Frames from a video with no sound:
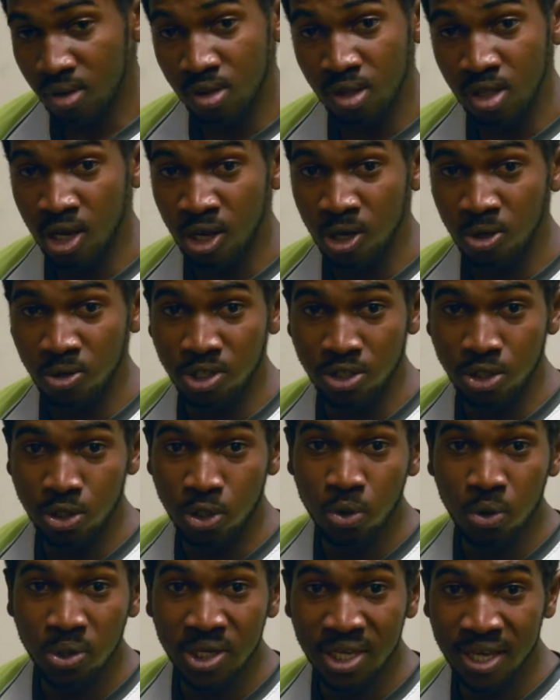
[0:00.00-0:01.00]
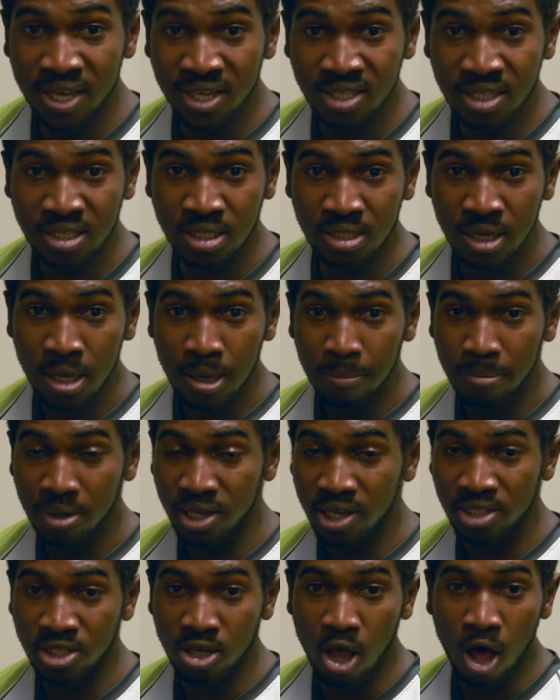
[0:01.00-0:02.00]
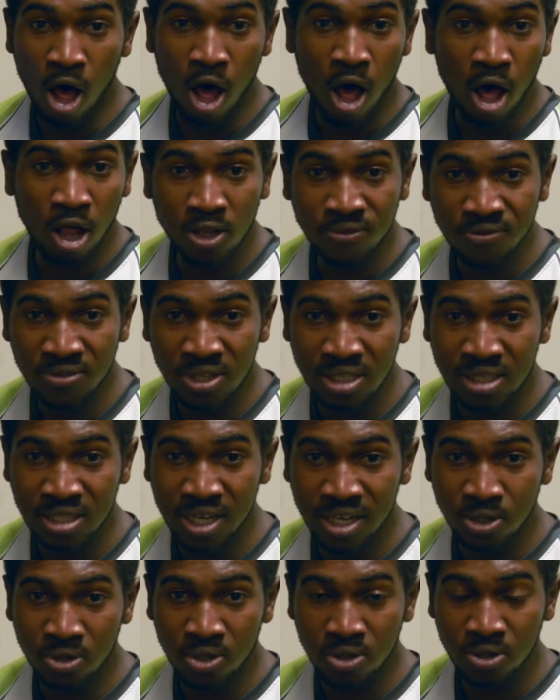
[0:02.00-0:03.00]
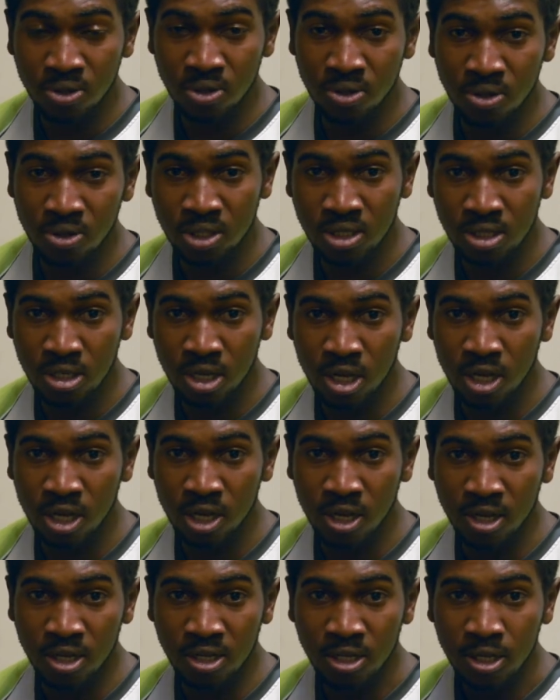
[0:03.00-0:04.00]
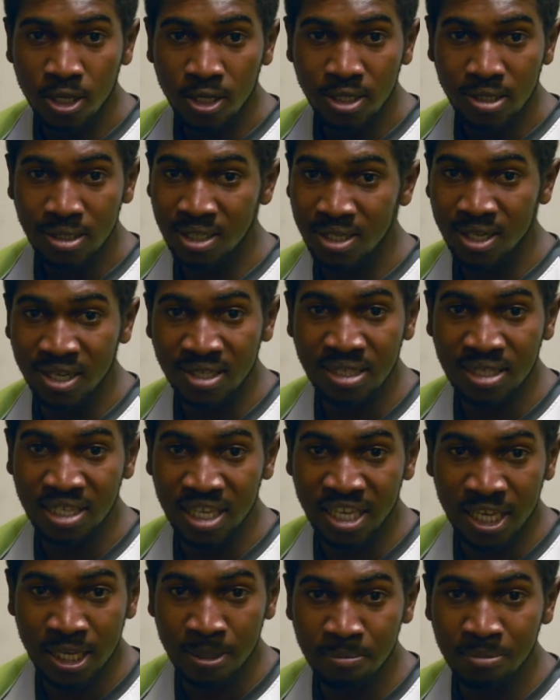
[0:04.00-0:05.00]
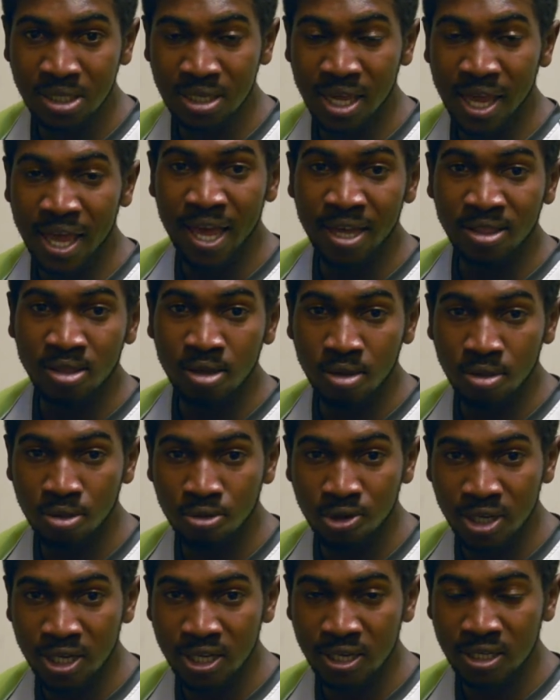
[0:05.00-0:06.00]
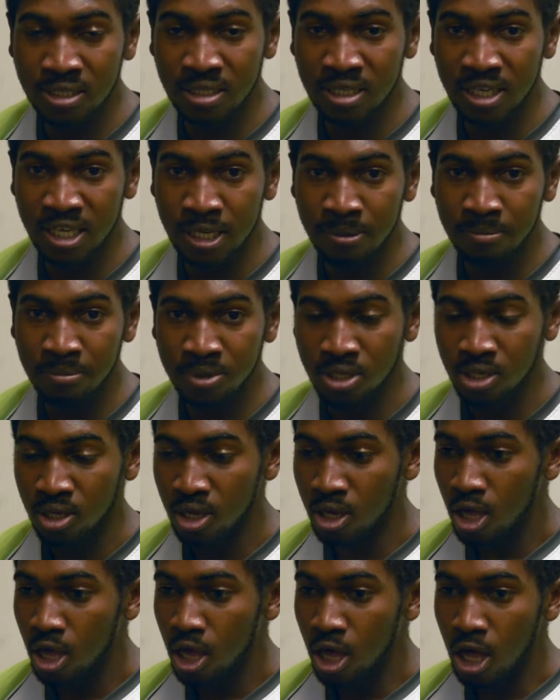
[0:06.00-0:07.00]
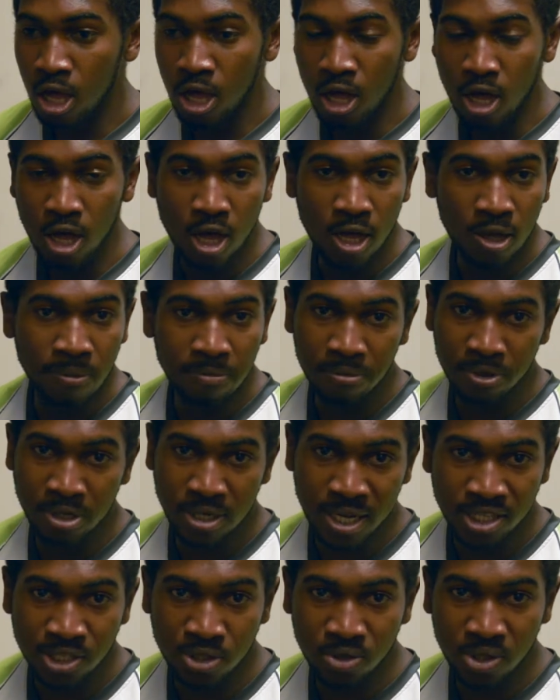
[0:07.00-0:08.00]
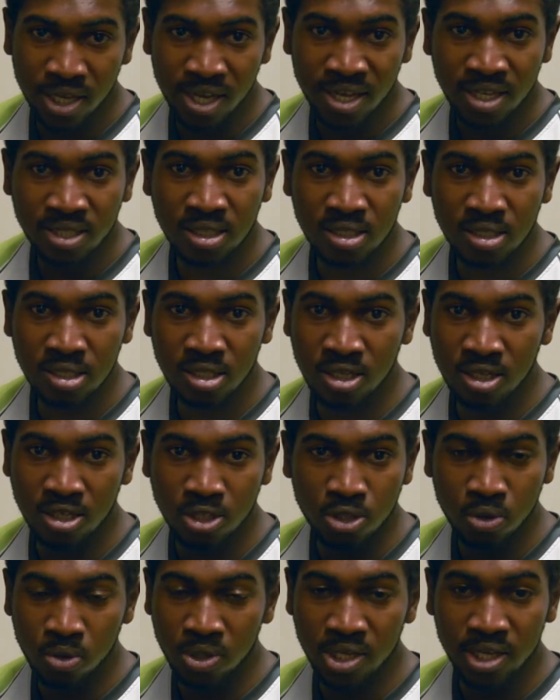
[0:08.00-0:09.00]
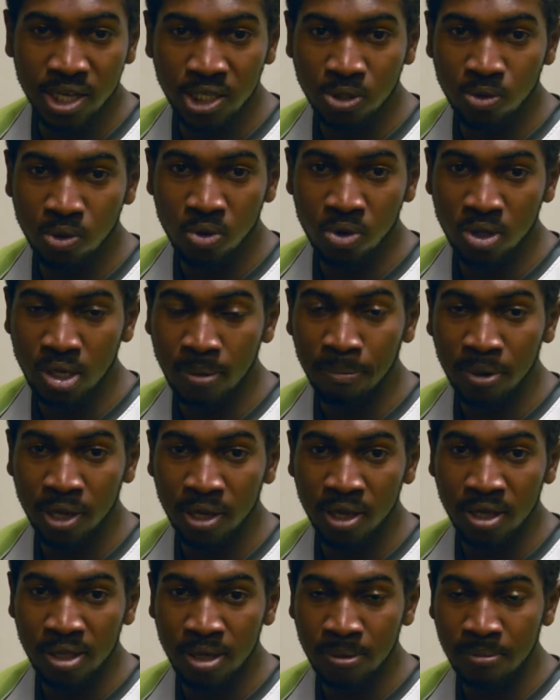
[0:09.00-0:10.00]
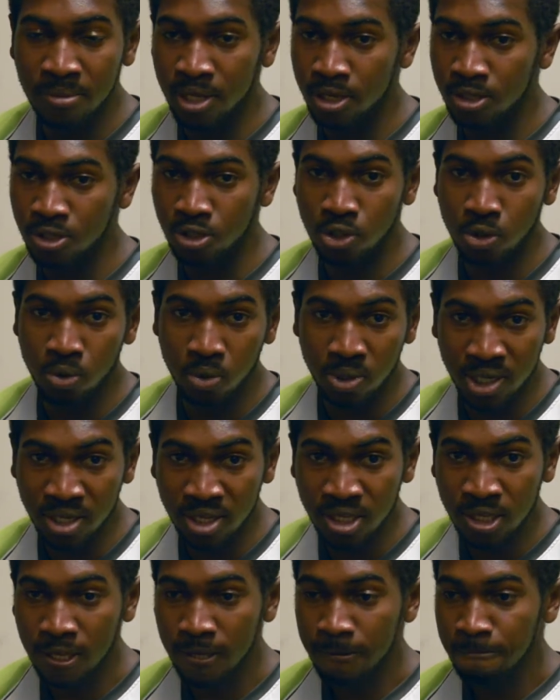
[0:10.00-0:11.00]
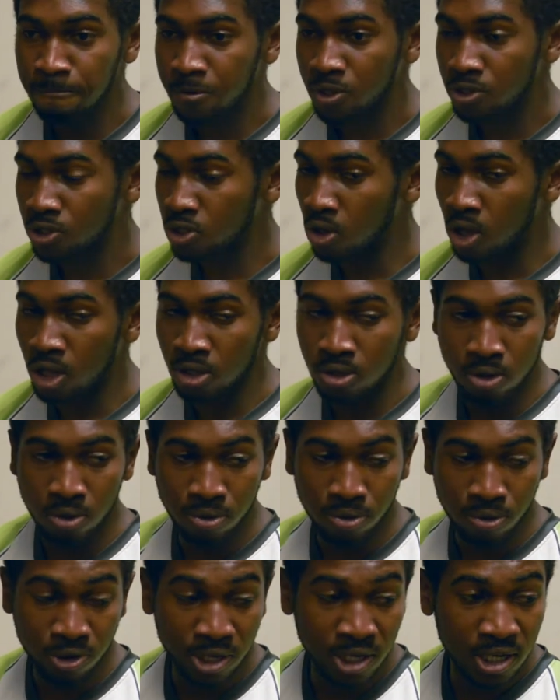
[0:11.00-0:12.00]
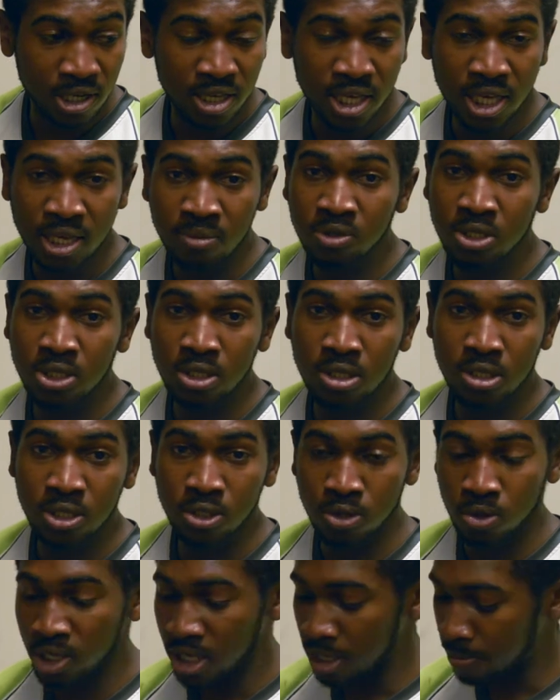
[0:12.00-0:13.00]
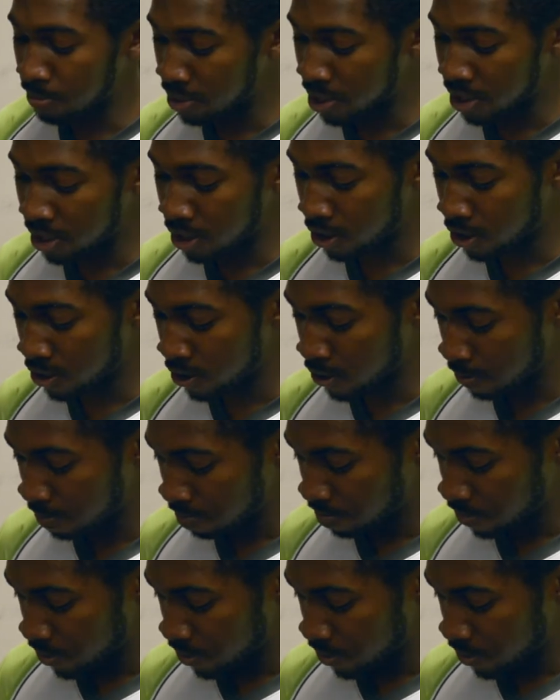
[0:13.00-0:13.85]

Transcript: Now the 2DS plays all of Nintendo's DS games and the 3DS games, but as you guessed, the 2DS would only play them in 2D. So all your 3D games you can play here.